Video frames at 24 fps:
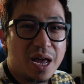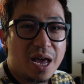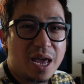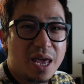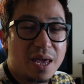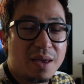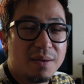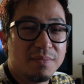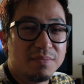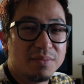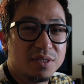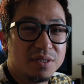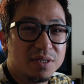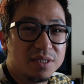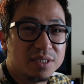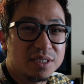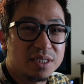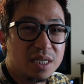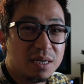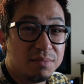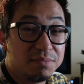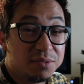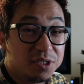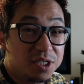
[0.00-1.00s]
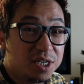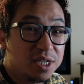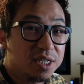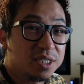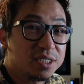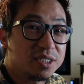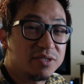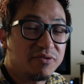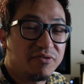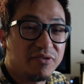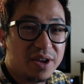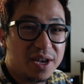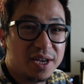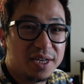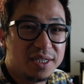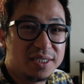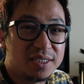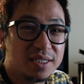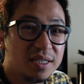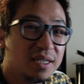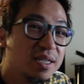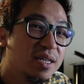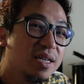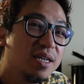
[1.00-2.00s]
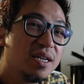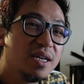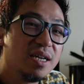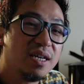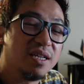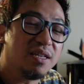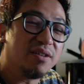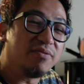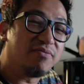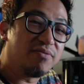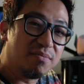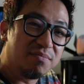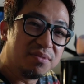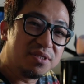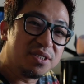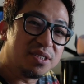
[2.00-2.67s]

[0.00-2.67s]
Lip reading: aim to the subject's face either from the